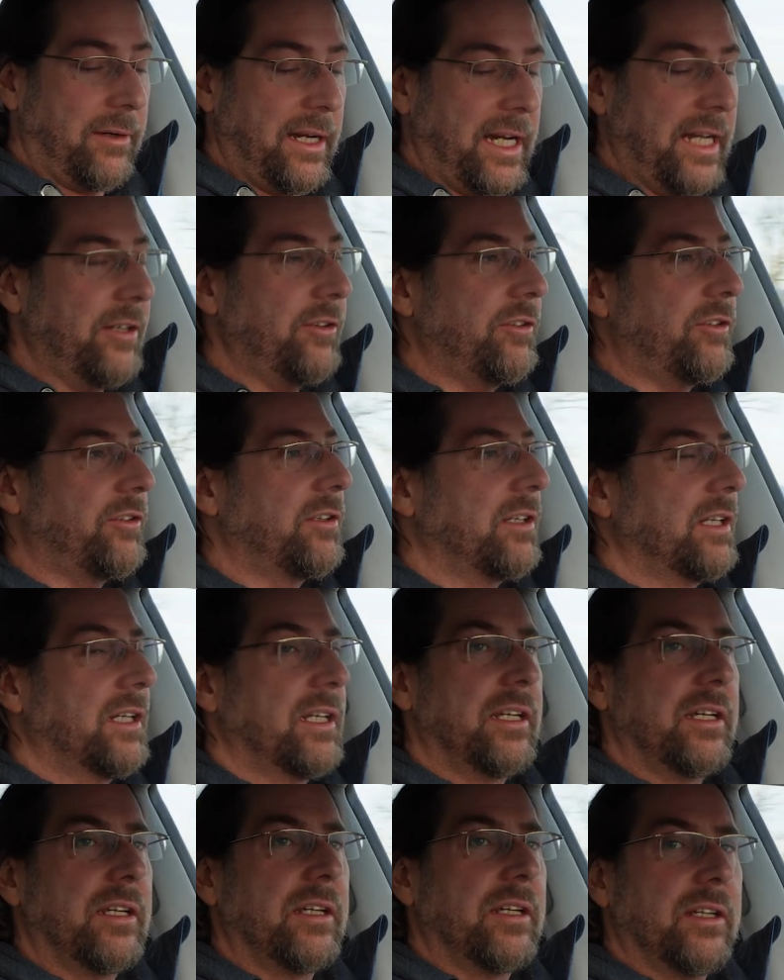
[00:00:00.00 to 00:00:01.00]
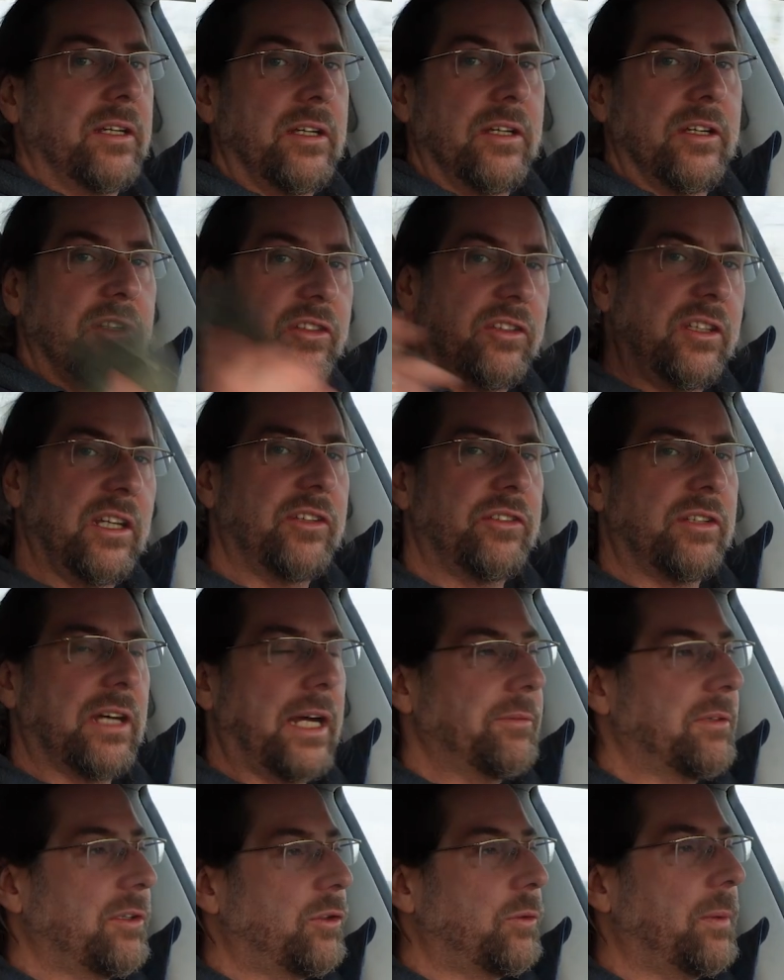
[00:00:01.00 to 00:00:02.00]
range
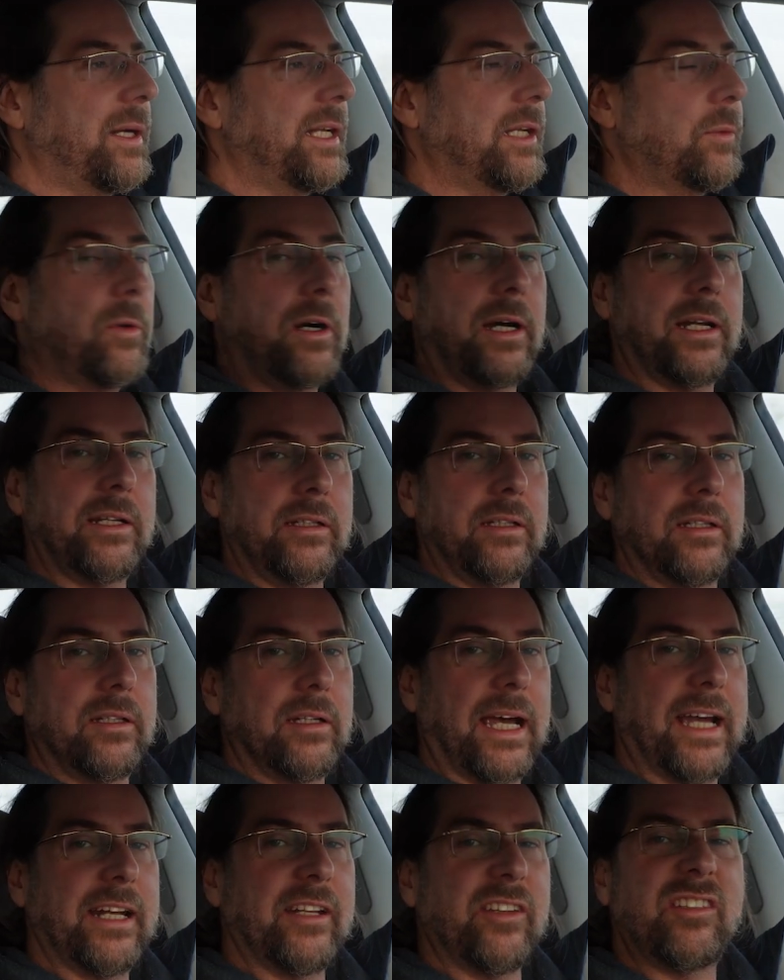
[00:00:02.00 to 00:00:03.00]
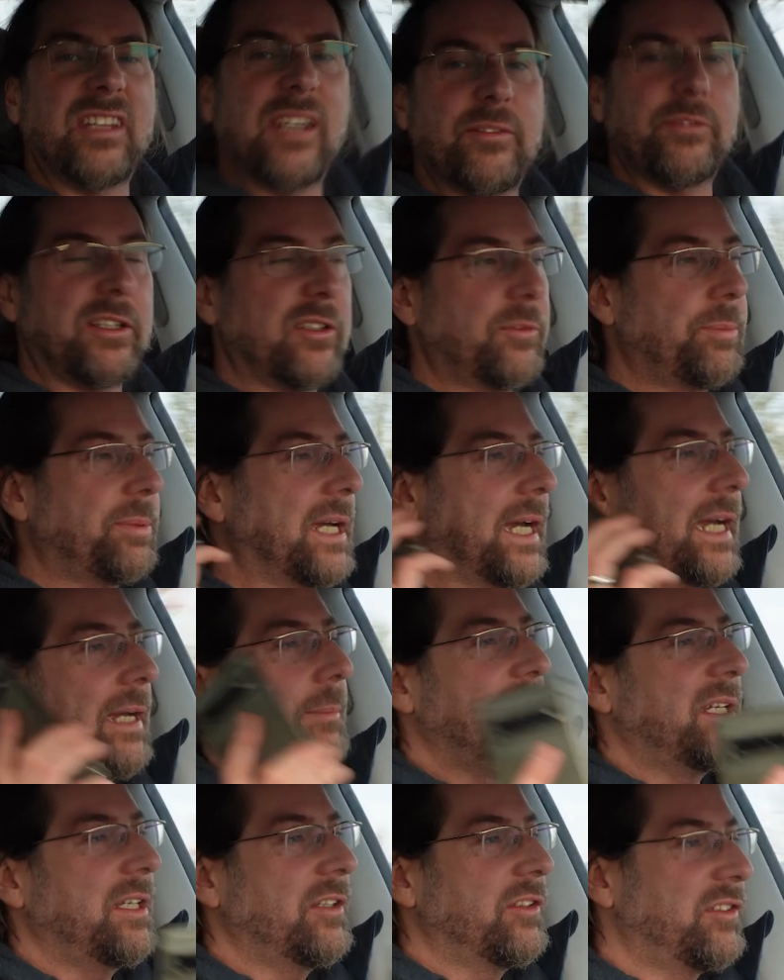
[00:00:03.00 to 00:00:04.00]
621, ID.7 is
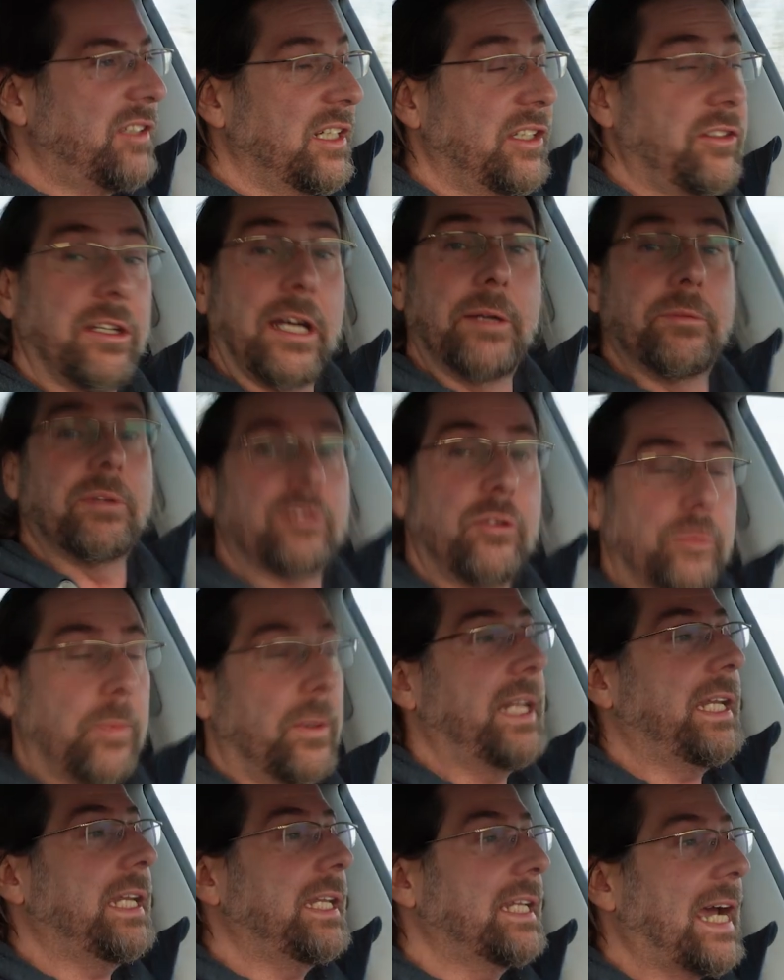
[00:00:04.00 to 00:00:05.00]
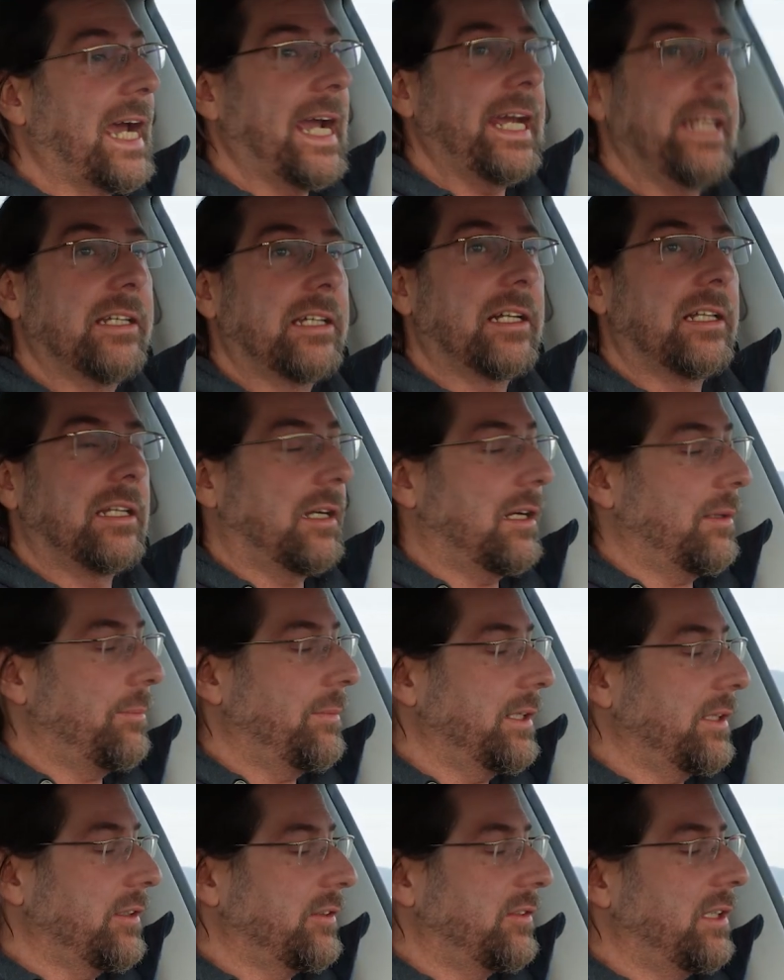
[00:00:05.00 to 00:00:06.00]
behind me, 629
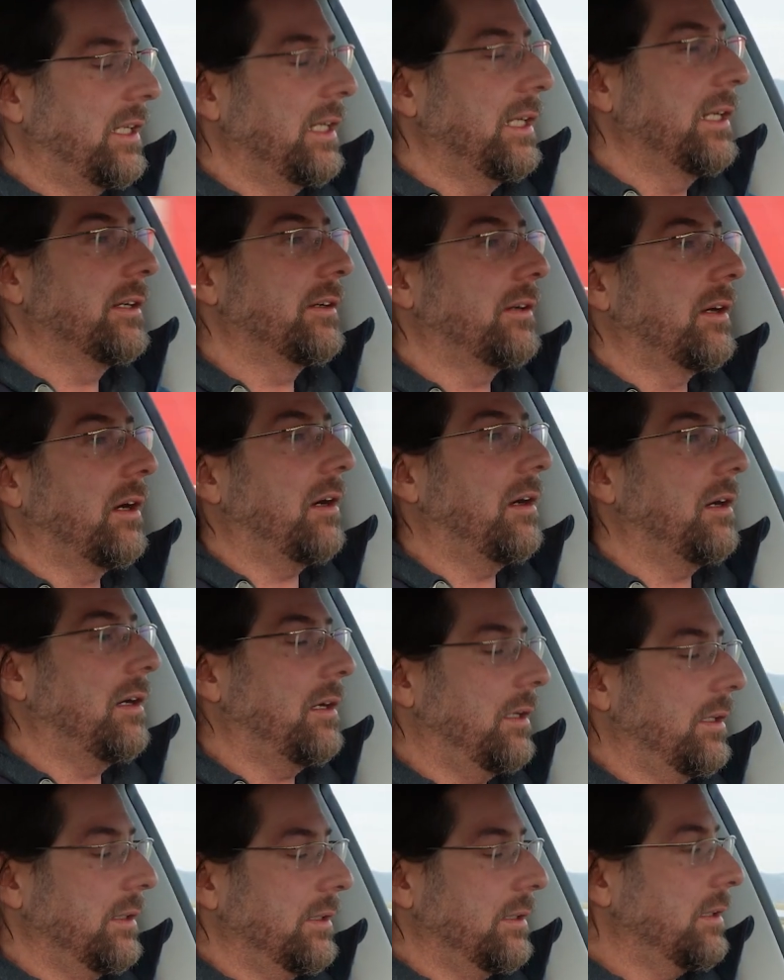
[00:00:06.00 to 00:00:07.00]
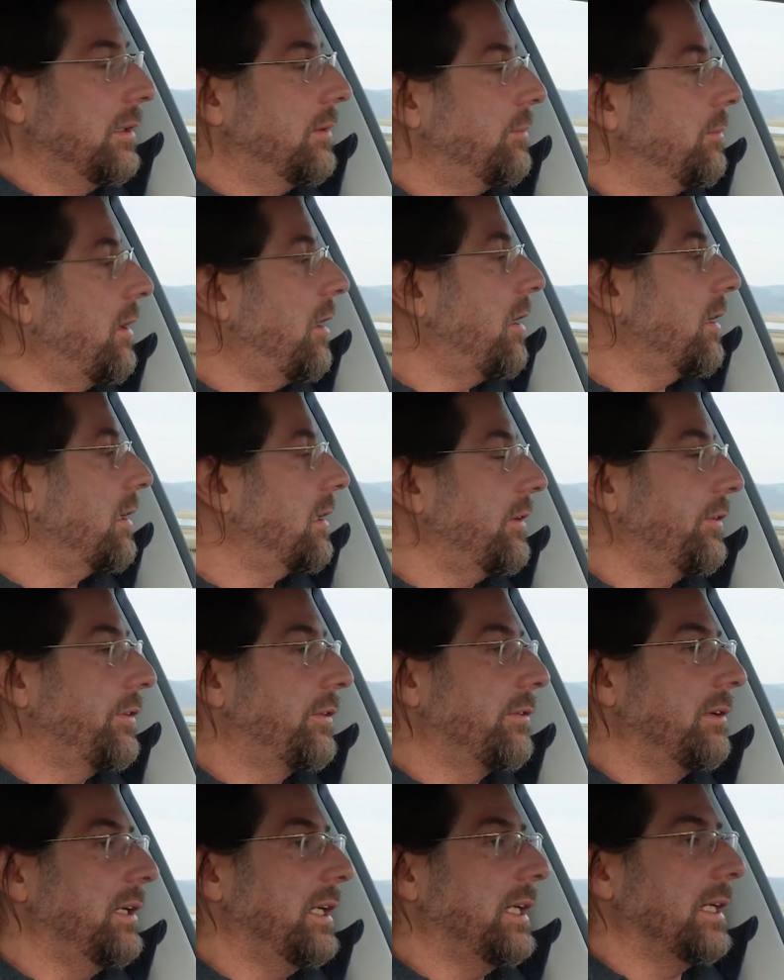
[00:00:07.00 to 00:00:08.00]
kilometers here on the Model
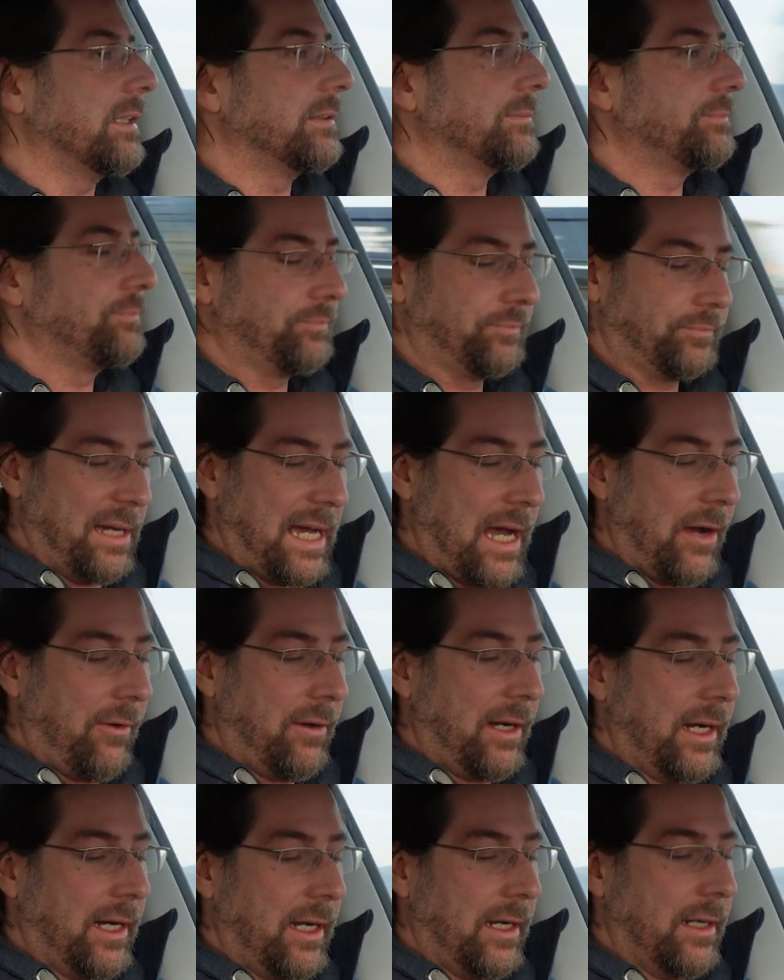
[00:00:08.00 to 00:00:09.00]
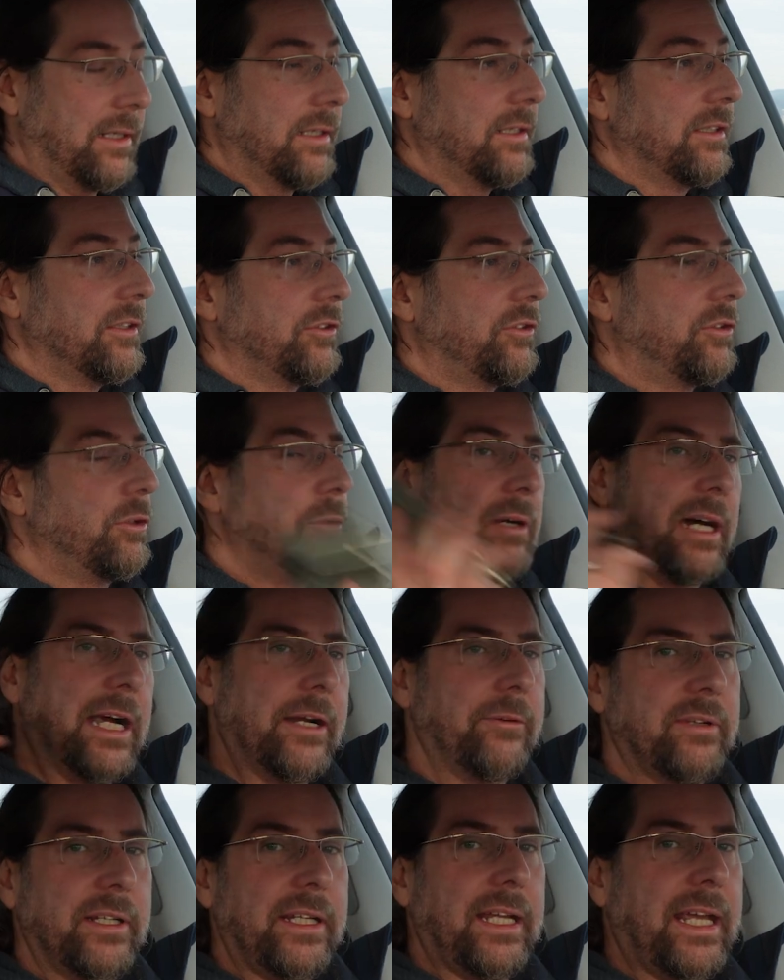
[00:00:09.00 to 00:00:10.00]
3. Power
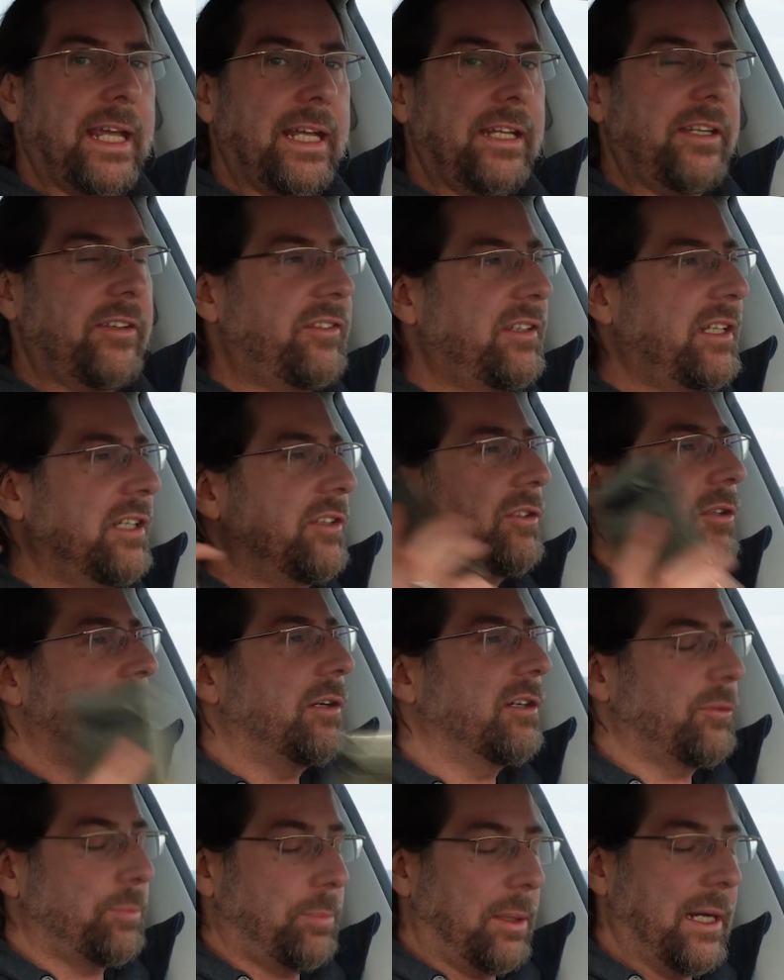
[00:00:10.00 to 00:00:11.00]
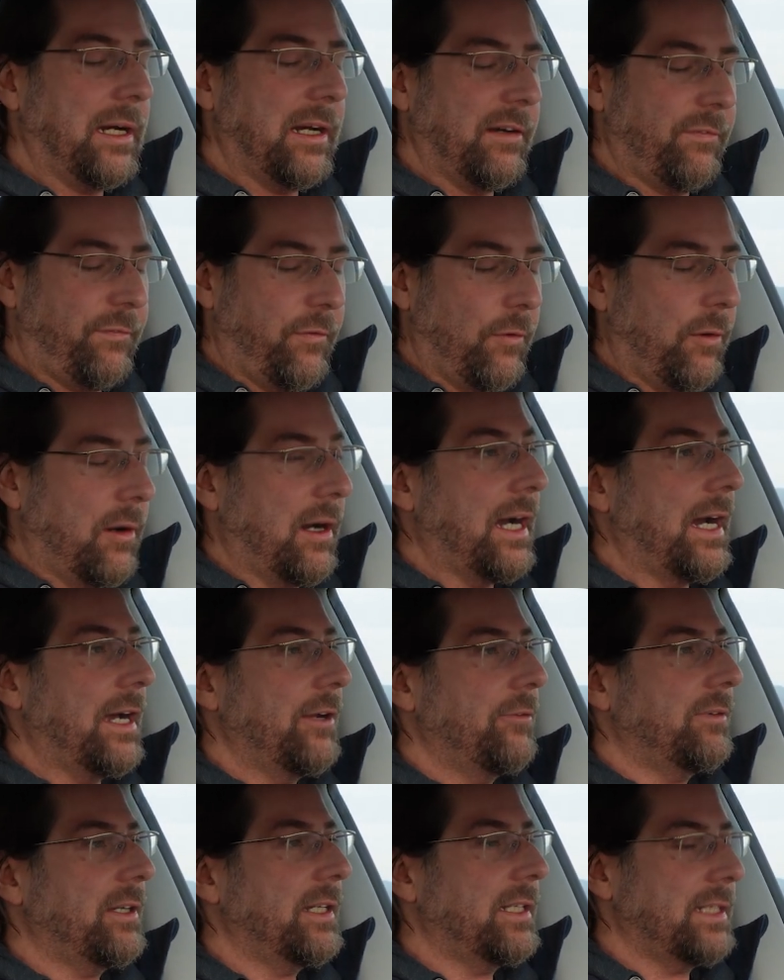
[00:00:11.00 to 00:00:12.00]
286 horsepower,
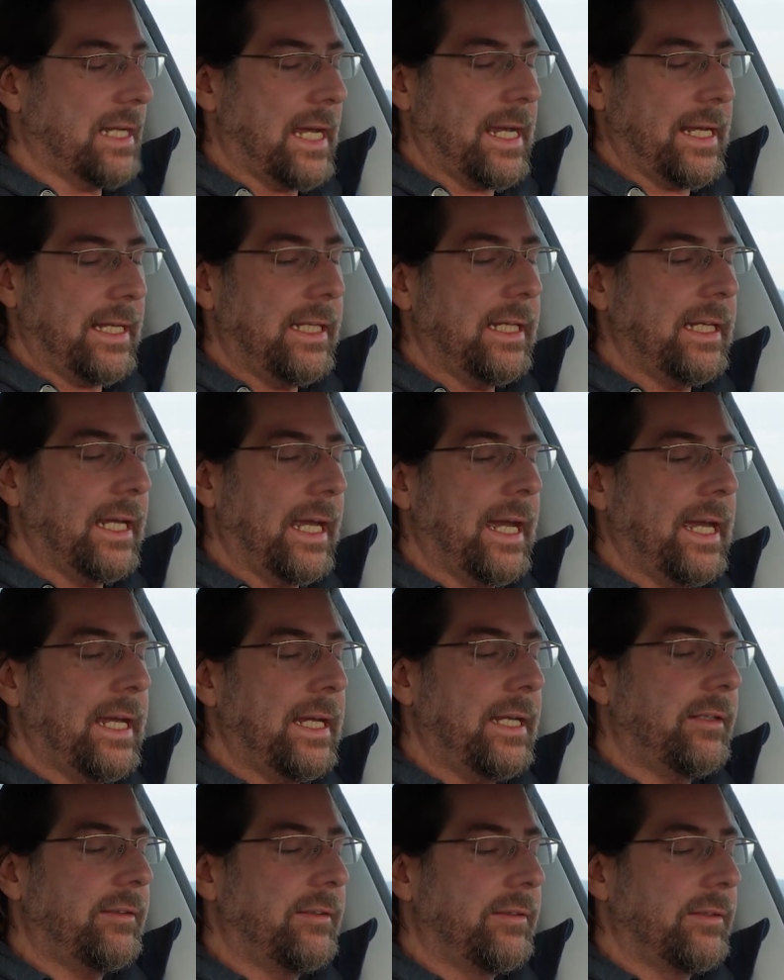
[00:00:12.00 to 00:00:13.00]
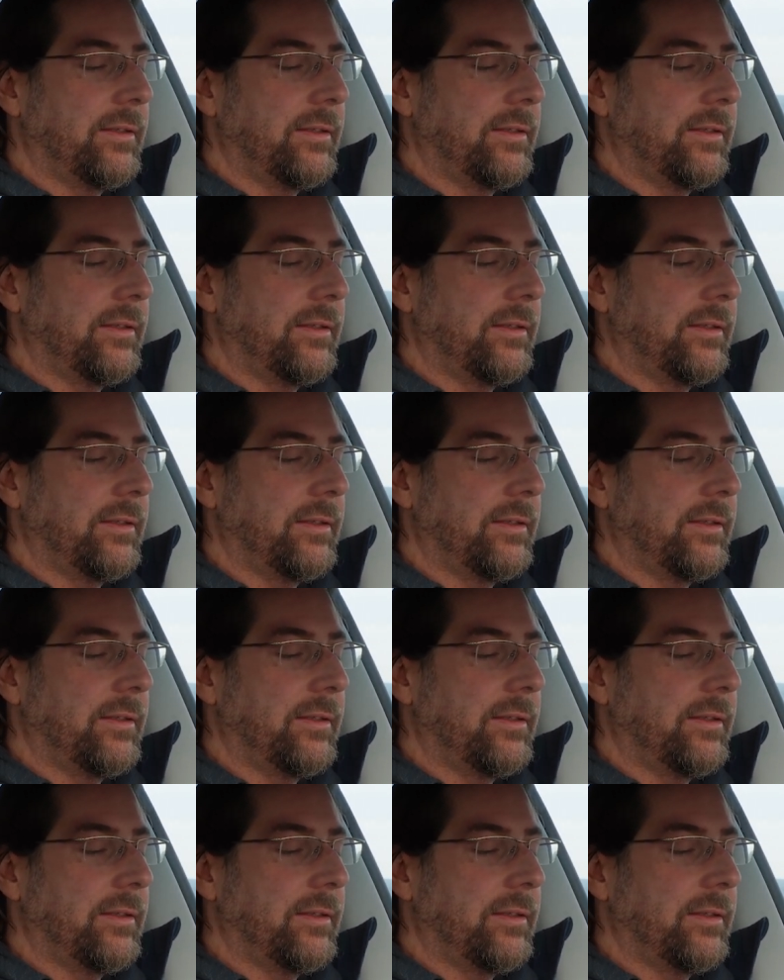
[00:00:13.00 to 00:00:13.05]
498.